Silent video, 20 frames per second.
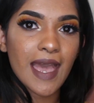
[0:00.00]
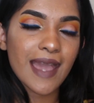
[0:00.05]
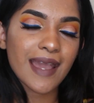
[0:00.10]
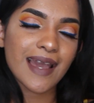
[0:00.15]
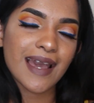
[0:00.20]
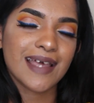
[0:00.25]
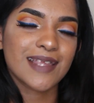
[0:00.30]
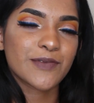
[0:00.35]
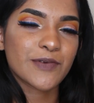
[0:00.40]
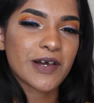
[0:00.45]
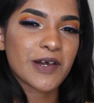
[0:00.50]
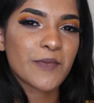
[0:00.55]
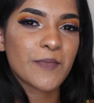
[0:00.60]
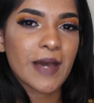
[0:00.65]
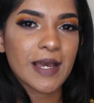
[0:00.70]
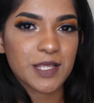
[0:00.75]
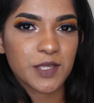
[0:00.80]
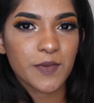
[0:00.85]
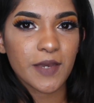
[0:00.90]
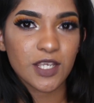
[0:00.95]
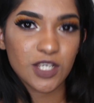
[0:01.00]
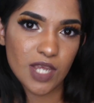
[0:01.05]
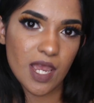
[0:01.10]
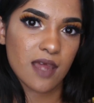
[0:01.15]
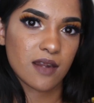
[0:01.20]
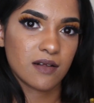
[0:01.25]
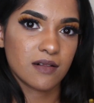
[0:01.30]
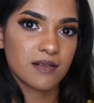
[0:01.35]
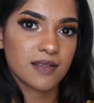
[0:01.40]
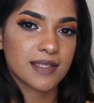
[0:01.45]
guys, welcome back to my
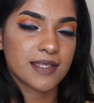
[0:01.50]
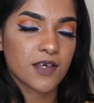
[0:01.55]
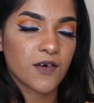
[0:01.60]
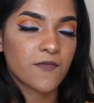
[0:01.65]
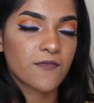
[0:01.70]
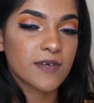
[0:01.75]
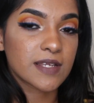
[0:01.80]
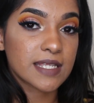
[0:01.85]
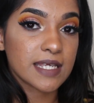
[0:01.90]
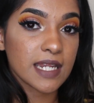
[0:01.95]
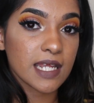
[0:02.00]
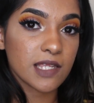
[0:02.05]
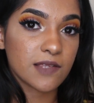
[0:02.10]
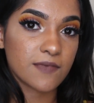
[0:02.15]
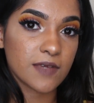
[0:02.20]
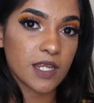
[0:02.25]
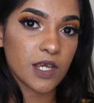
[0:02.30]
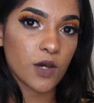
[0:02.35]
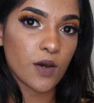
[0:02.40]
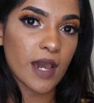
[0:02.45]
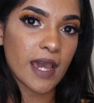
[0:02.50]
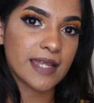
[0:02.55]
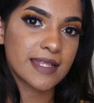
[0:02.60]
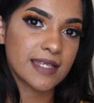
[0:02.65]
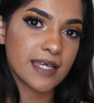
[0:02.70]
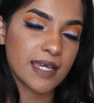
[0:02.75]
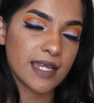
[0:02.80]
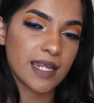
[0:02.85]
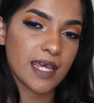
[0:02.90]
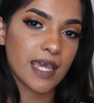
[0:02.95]
channel. So for today's video, I
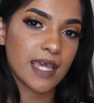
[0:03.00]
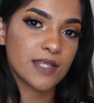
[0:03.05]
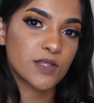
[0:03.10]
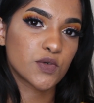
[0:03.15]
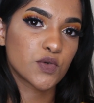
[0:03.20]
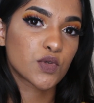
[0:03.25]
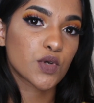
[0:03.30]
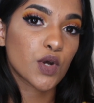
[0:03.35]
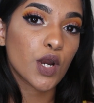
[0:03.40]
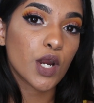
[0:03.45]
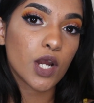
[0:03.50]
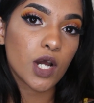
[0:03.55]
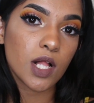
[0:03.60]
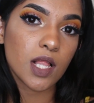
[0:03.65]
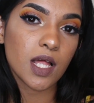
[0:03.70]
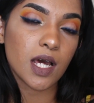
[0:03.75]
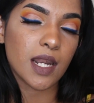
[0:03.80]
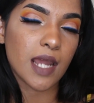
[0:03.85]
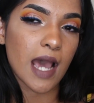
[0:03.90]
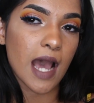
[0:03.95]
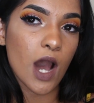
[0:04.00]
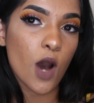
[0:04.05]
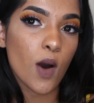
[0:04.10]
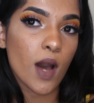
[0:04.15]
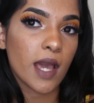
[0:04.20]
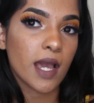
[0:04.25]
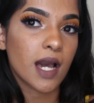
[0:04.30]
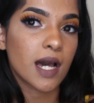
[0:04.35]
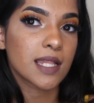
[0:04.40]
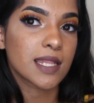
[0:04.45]
did a tutorial on how
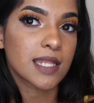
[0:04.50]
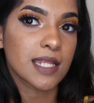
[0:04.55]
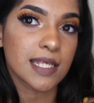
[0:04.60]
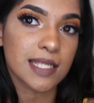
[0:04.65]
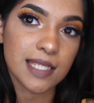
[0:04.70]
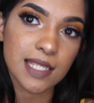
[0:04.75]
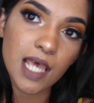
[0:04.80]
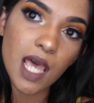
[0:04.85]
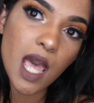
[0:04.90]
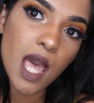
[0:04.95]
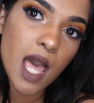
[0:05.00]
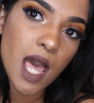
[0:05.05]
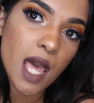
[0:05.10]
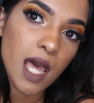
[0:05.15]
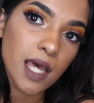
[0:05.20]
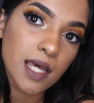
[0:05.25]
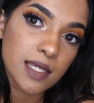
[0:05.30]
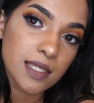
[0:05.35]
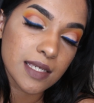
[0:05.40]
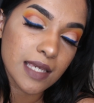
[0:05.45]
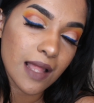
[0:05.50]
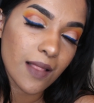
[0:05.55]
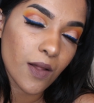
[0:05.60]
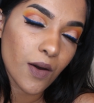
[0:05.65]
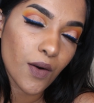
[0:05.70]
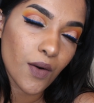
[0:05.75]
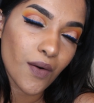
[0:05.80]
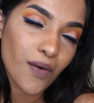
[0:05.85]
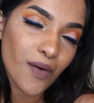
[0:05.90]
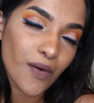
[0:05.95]
I got this
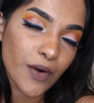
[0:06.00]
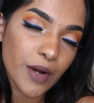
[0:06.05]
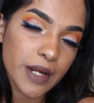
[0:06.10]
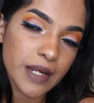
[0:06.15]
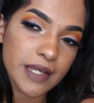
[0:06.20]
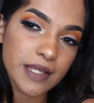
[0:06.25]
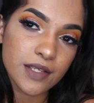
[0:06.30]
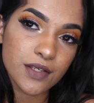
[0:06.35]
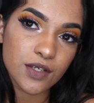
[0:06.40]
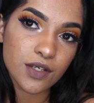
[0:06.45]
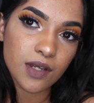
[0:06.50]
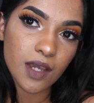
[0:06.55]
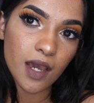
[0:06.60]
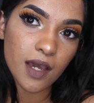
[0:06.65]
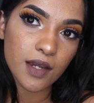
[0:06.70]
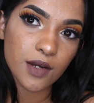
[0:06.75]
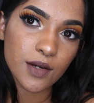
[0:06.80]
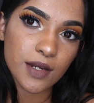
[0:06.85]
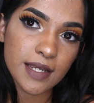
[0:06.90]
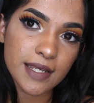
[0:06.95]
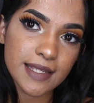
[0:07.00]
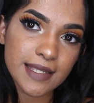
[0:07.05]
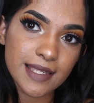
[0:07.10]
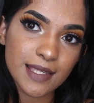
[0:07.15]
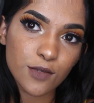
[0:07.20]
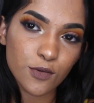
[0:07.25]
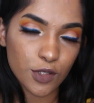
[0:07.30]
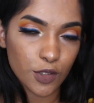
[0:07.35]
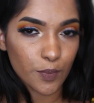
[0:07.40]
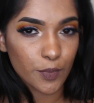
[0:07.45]
yellow orange cut
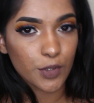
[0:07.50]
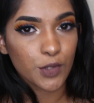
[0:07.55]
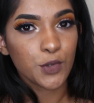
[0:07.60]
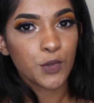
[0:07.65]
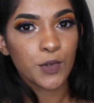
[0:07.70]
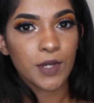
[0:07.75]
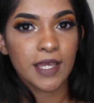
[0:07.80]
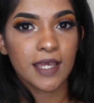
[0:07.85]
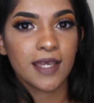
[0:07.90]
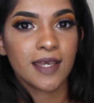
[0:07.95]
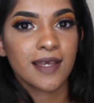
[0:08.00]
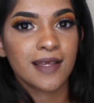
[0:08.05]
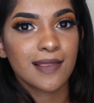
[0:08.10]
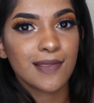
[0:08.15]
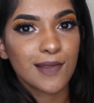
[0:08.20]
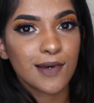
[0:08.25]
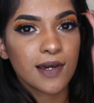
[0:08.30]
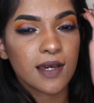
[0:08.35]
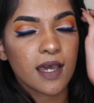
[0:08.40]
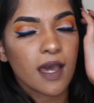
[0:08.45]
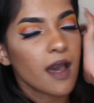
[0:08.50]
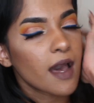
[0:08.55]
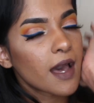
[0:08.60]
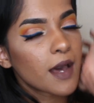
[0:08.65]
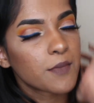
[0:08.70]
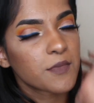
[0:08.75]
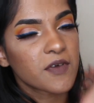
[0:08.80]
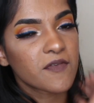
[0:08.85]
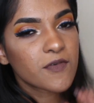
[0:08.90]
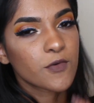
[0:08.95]
crease with the blue wing look.
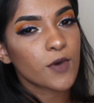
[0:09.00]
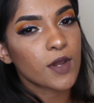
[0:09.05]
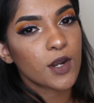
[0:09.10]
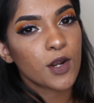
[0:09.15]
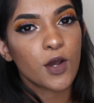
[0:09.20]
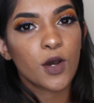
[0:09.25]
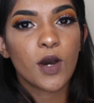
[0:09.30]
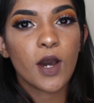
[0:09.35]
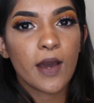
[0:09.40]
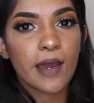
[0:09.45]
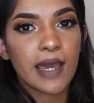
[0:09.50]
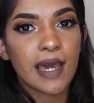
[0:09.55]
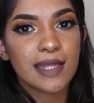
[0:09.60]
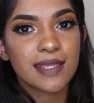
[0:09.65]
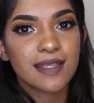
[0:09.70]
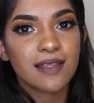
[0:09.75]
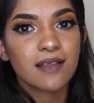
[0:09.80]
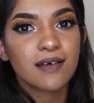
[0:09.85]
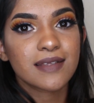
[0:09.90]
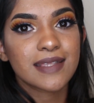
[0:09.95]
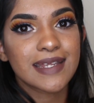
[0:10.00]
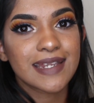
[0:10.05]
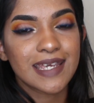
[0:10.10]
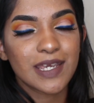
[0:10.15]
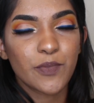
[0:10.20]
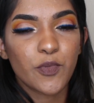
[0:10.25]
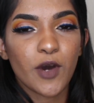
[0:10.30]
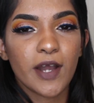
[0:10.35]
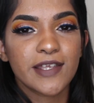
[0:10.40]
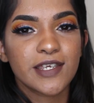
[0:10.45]
If you want to know how I got the look, then
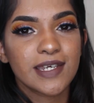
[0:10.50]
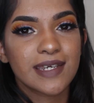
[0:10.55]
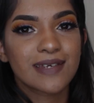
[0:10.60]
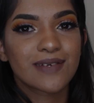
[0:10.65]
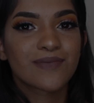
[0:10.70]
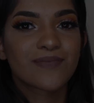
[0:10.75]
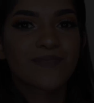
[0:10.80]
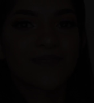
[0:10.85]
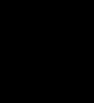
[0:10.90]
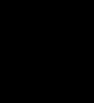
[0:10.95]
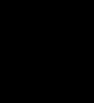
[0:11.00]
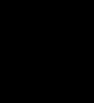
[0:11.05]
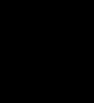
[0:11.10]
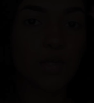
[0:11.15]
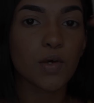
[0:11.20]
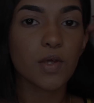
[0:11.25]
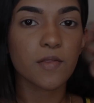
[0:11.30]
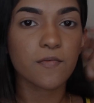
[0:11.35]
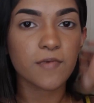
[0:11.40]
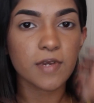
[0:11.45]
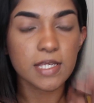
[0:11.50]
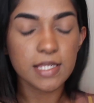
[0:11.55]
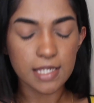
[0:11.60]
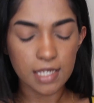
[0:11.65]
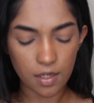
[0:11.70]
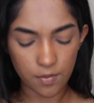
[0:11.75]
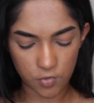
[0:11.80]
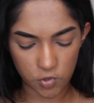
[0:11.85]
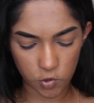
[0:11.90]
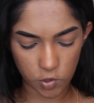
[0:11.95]
keep watching. So the first
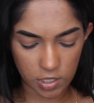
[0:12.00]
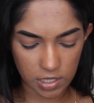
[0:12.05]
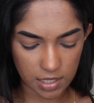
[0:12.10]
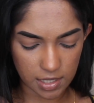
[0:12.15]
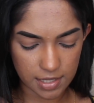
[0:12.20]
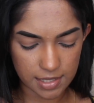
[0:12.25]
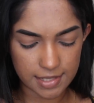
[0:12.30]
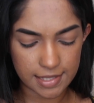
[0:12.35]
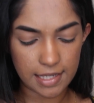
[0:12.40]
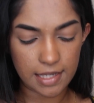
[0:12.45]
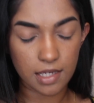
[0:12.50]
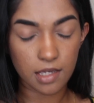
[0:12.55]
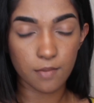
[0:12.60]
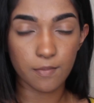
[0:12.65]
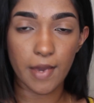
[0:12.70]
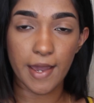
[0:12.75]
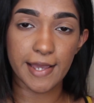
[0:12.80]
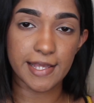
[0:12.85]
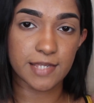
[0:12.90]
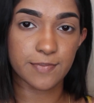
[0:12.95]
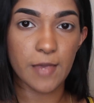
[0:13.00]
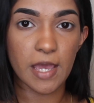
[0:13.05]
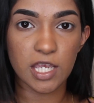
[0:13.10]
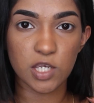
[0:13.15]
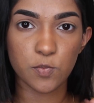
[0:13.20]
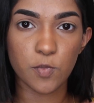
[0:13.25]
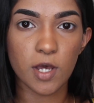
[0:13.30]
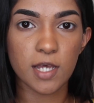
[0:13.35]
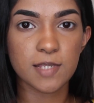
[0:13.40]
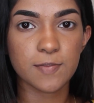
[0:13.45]
thing I'm doing is taking my
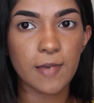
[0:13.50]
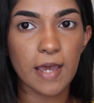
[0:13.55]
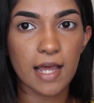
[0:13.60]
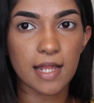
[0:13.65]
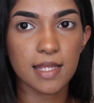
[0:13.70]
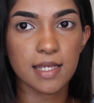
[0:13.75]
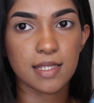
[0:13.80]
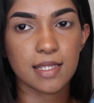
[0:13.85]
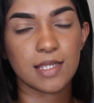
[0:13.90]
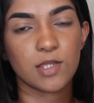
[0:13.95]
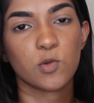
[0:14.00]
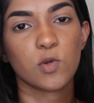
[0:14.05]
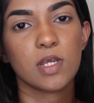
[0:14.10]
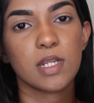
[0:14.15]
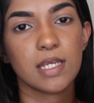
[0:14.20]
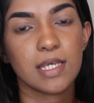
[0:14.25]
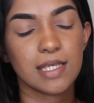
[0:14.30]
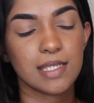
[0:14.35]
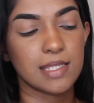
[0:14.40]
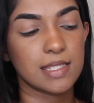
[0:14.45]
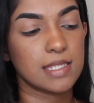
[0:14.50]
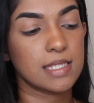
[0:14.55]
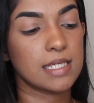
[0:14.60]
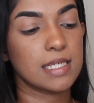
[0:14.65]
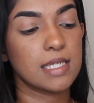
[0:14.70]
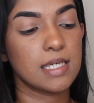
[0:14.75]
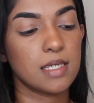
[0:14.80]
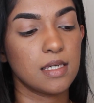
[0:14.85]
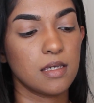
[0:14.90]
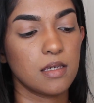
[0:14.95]
Smashbox palette. This one is
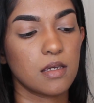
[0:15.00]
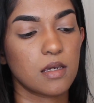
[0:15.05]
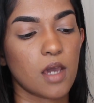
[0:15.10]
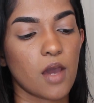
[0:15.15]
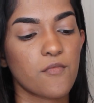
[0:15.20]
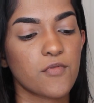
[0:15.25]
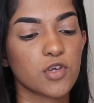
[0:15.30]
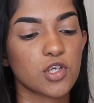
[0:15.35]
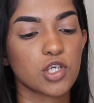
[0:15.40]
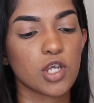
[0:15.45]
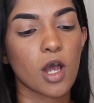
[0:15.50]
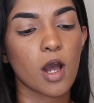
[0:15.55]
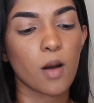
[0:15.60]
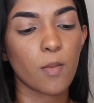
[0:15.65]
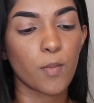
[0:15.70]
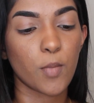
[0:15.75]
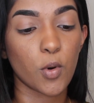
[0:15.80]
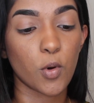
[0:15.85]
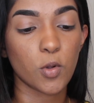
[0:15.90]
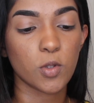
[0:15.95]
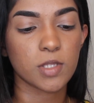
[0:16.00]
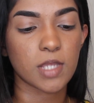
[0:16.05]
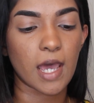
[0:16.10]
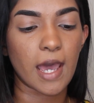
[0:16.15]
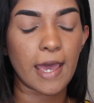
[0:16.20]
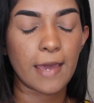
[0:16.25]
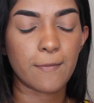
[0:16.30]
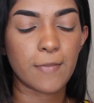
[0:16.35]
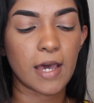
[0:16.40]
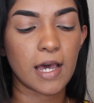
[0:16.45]
the Cover Shop Bold
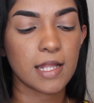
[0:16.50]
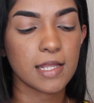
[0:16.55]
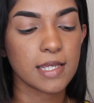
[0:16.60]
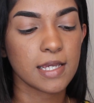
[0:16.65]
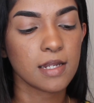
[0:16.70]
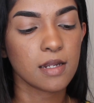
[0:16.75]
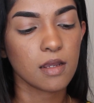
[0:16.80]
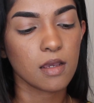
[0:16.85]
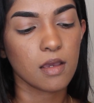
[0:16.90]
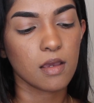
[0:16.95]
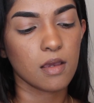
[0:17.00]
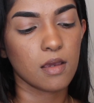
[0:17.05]
Eye palette.